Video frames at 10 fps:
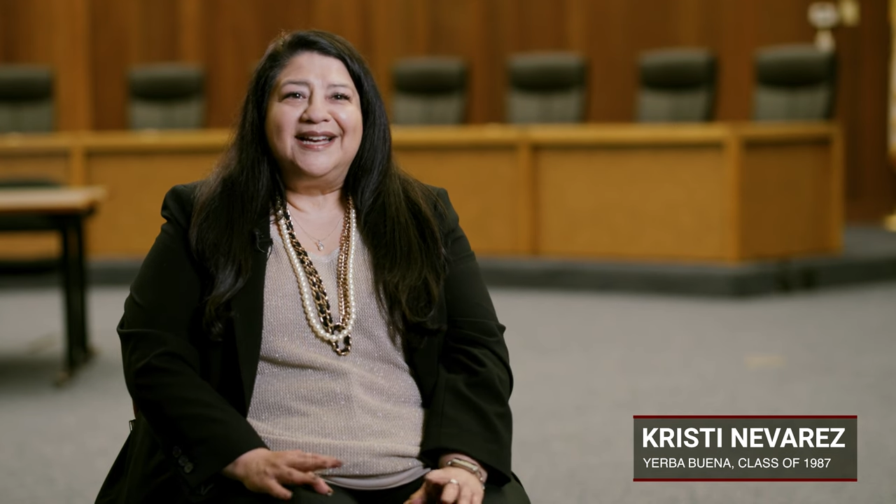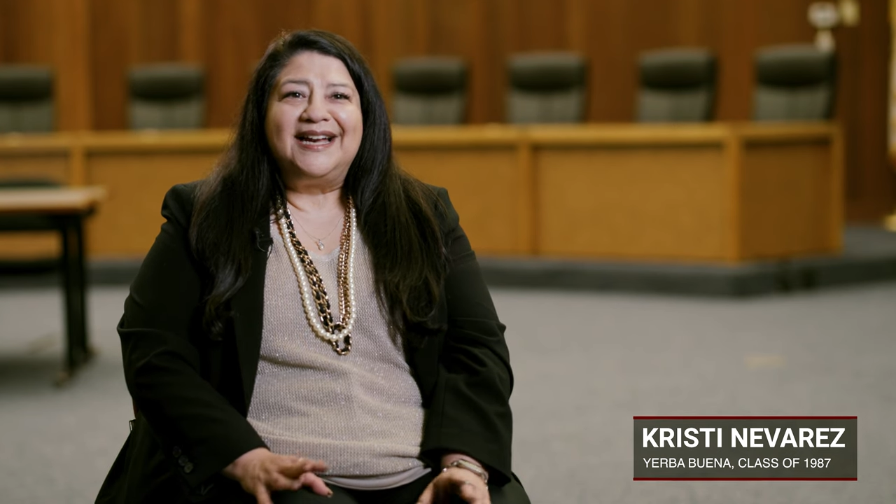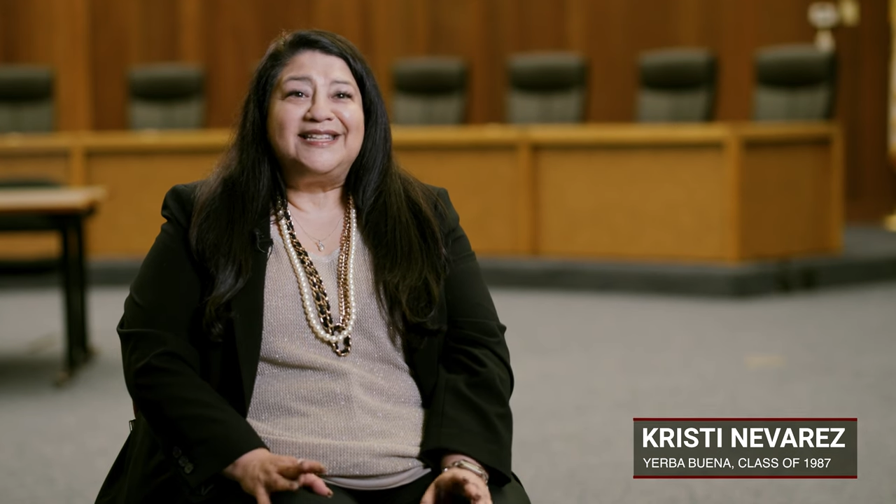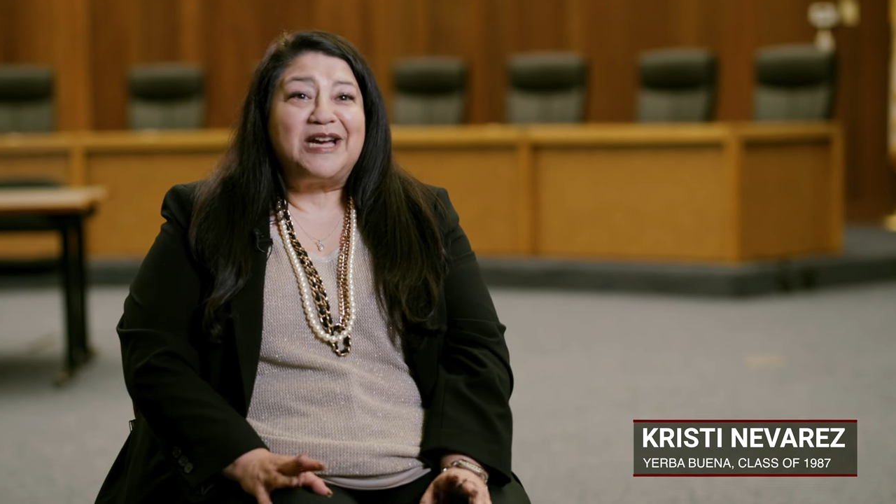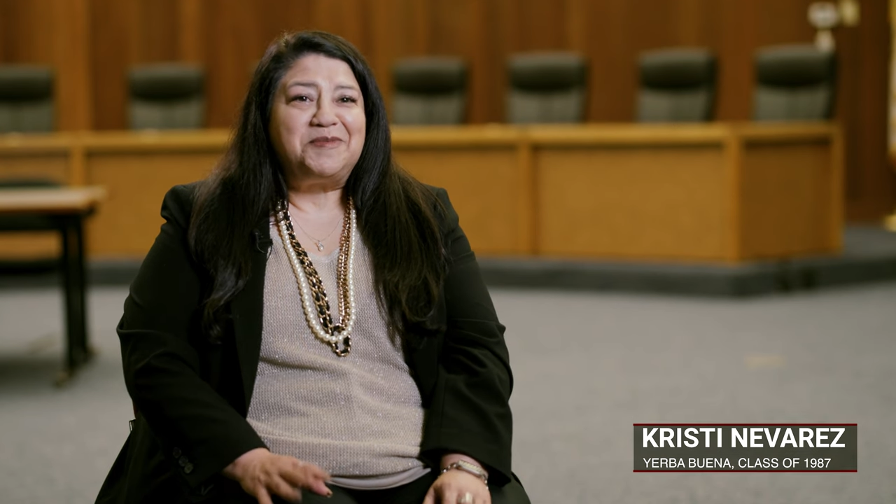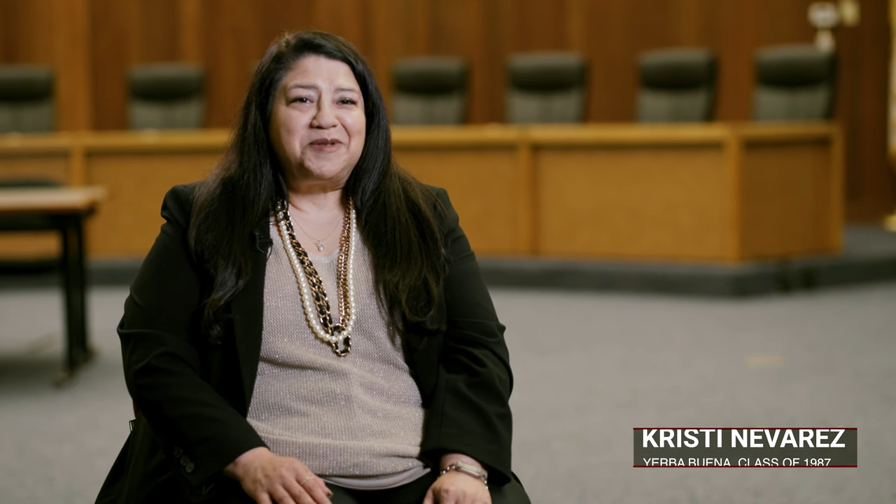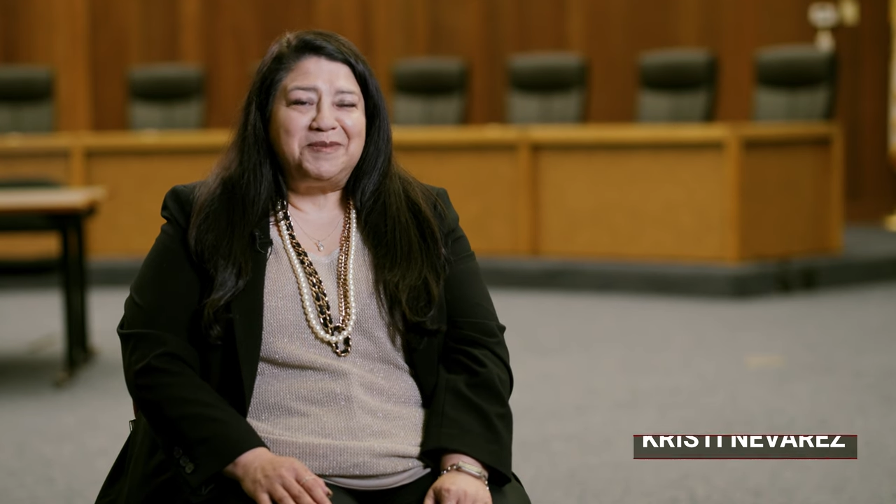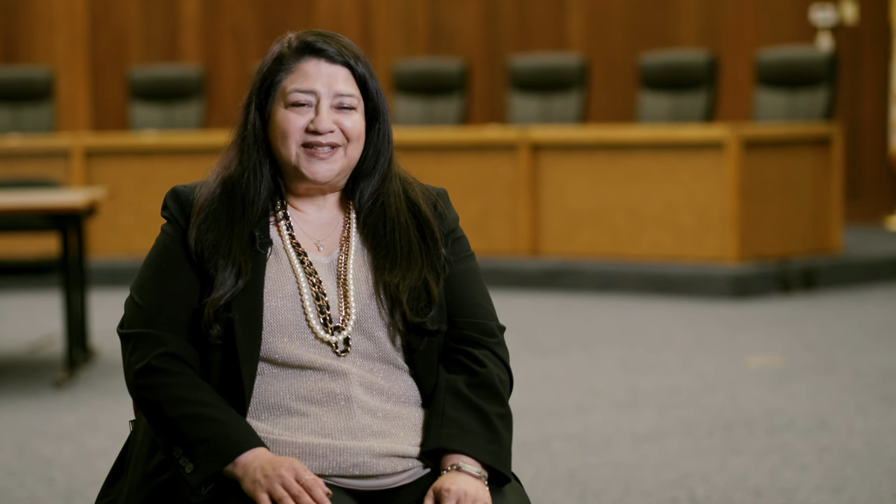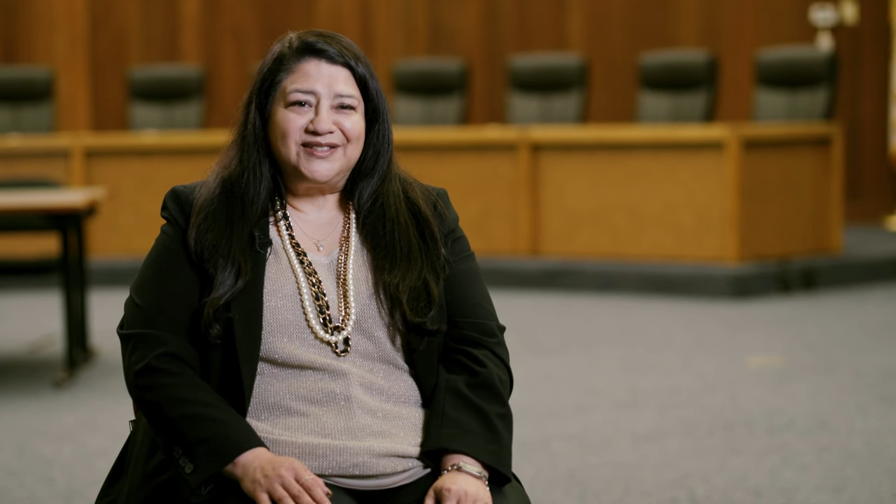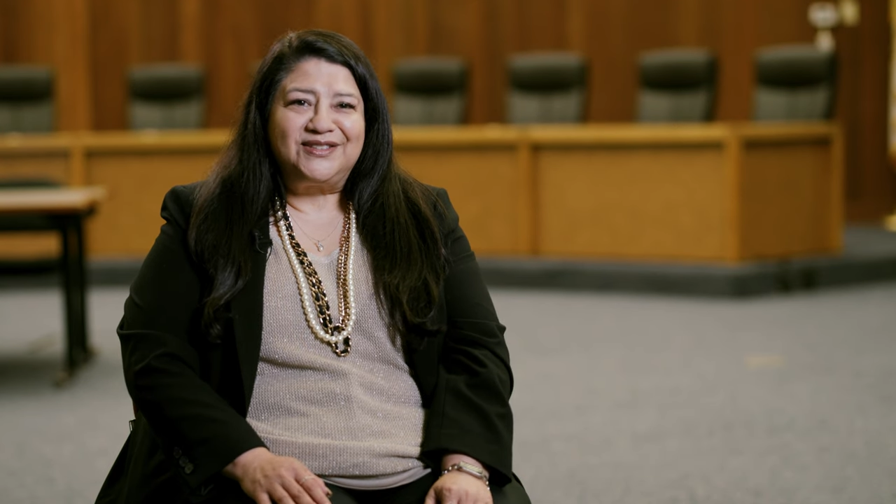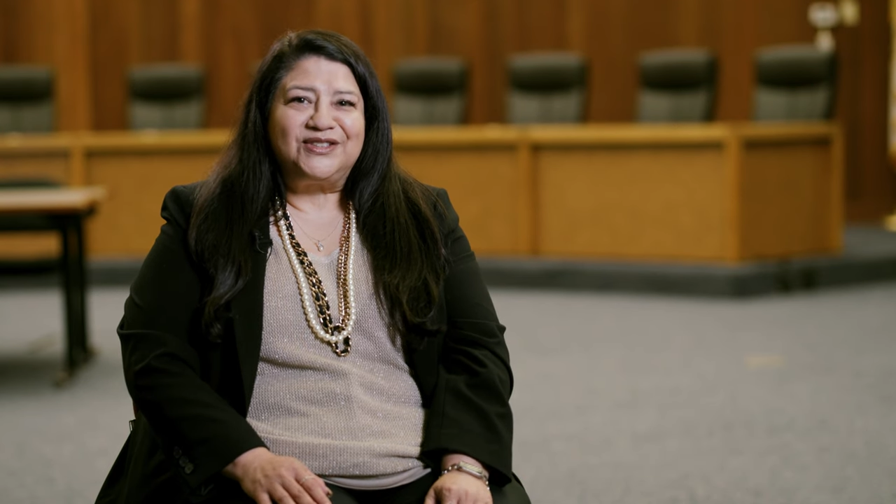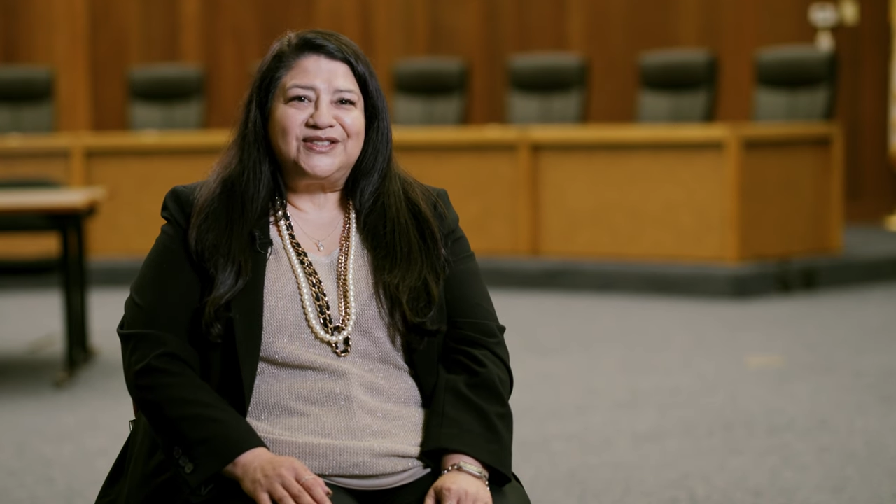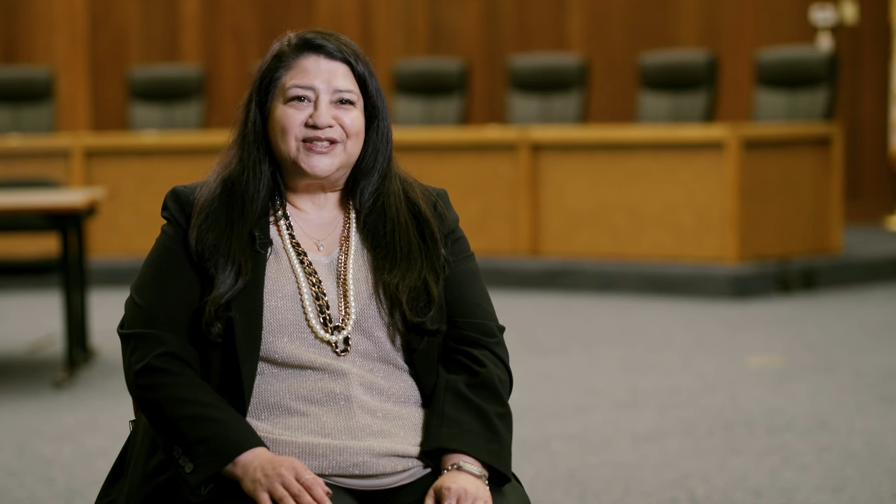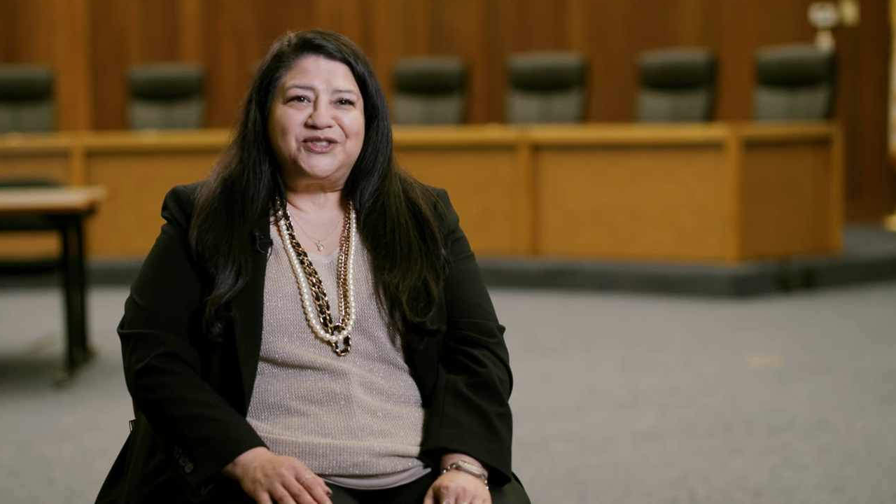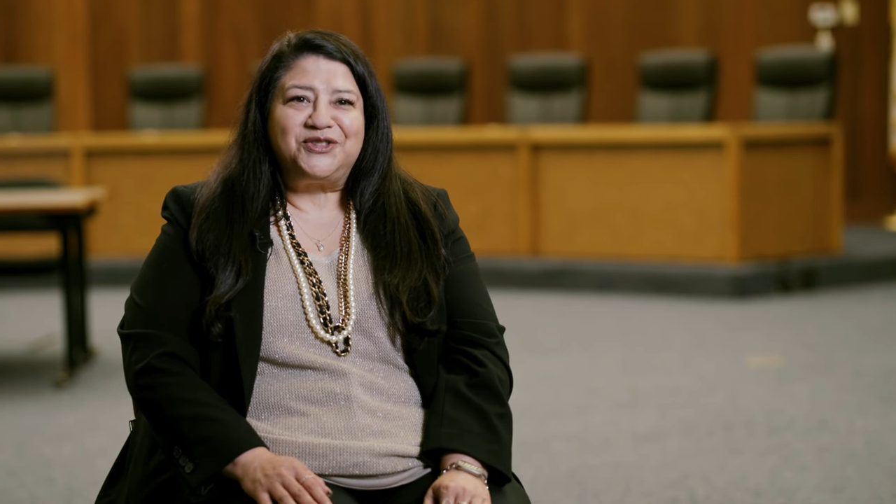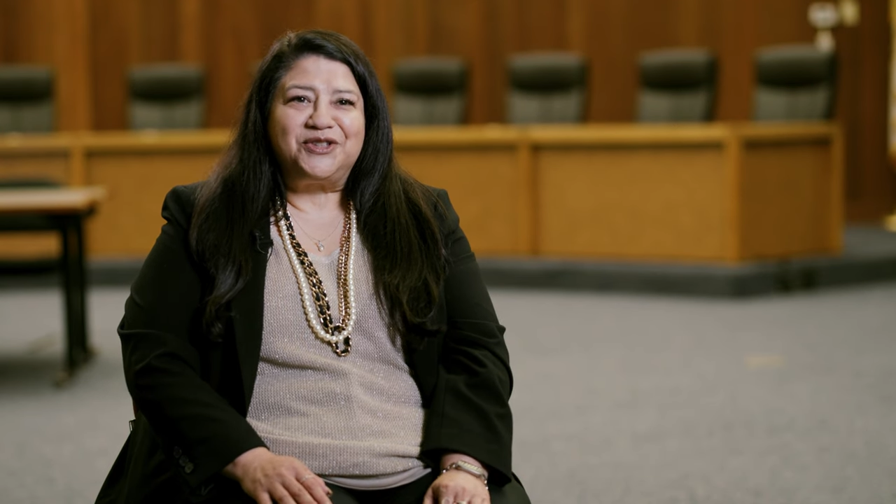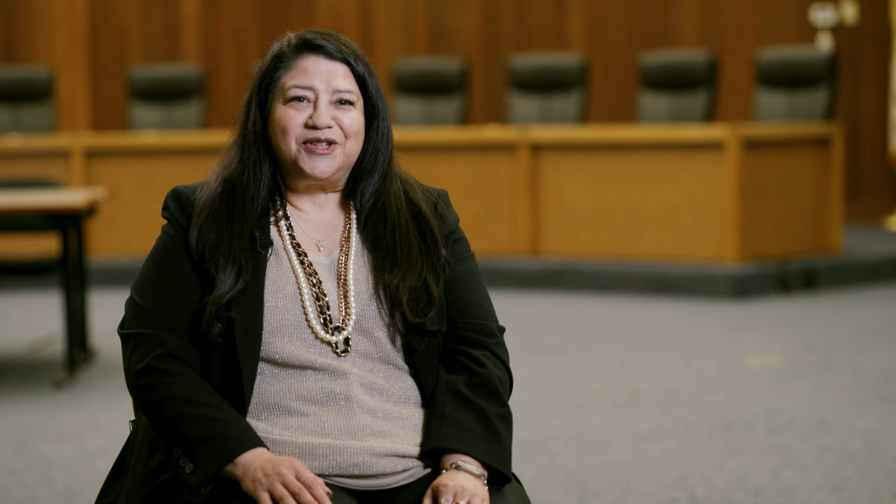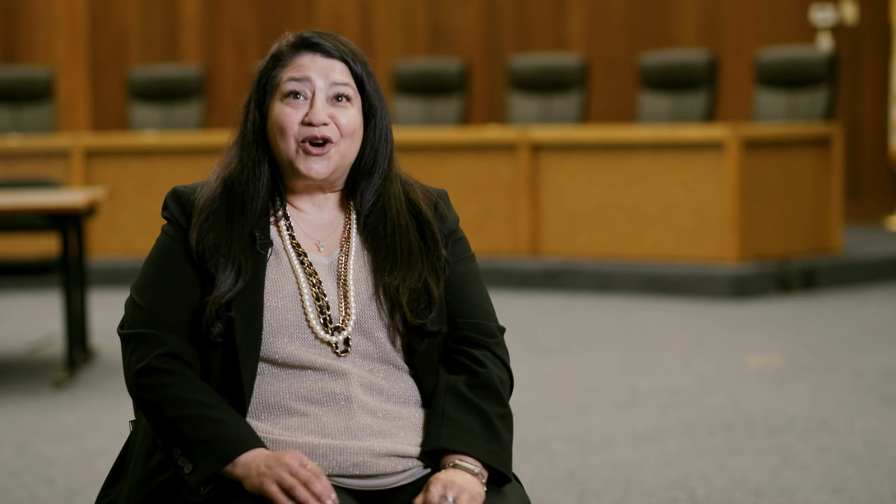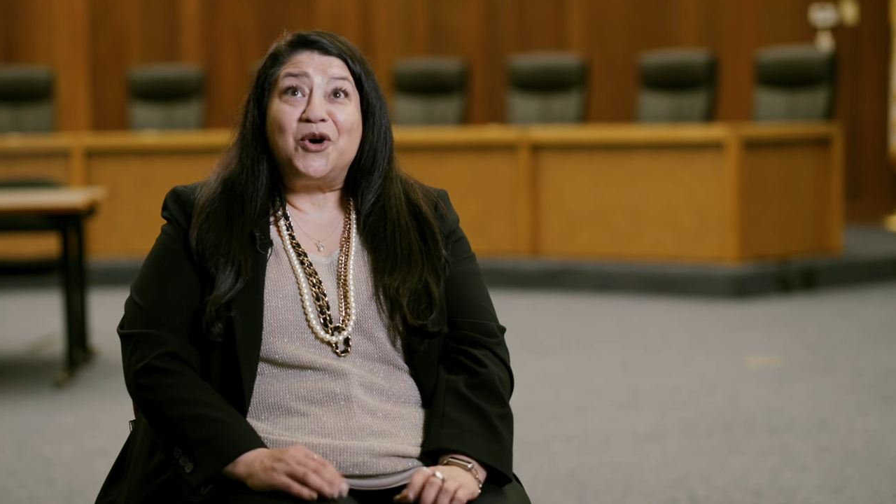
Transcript: adopted me as their sister,